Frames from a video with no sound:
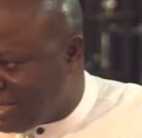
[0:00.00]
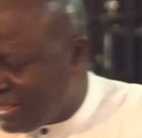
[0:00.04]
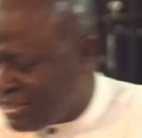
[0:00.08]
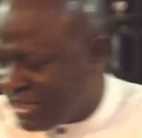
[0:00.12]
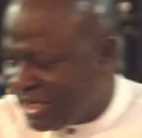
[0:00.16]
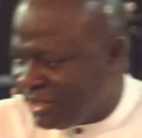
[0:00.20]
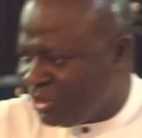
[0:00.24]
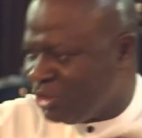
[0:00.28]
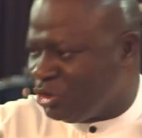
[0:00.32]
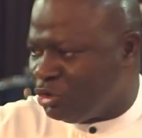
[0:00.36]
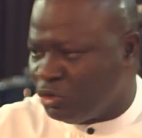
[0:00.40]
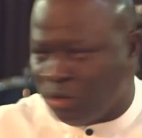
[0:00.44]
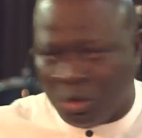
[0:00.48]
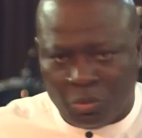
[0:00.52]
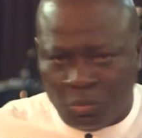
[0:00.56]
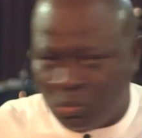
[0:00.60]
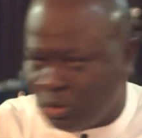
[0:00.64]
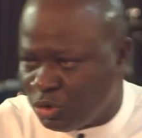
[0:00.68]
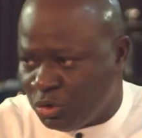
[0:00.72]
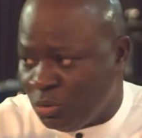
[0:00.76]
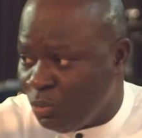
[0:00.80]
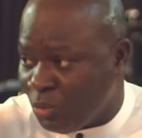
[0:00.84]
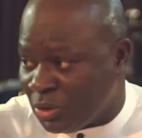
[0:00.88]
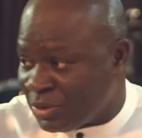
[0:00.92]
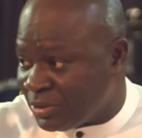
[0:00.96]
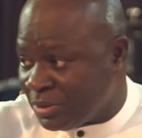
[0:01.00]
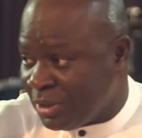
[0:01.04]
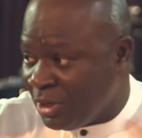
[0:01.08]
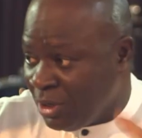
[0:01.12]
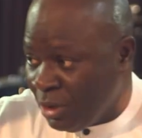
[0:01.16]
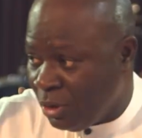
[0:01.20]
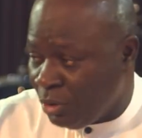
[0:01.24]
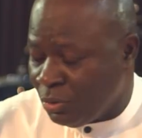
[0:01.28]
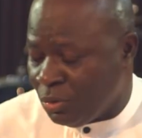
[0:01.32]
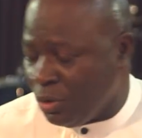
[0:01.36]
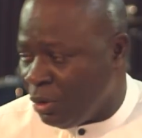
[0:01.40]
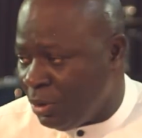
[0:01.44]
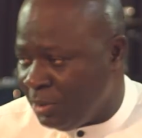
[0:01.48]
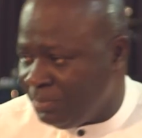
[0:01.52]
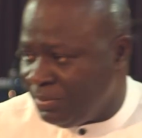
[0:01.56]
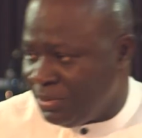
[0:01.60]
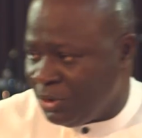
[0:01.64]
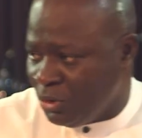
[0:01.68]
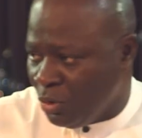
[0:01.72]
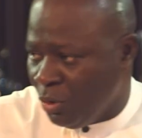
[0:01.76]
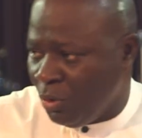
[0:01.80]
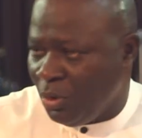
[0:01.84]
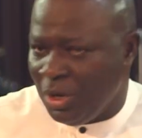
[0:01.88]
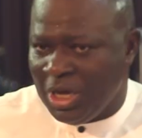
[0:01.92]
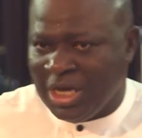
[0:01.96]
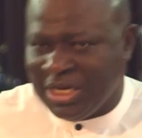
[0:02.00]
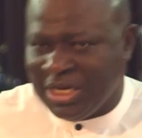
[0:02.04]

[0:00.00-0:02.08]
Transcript: They said the drug was, it was, you know,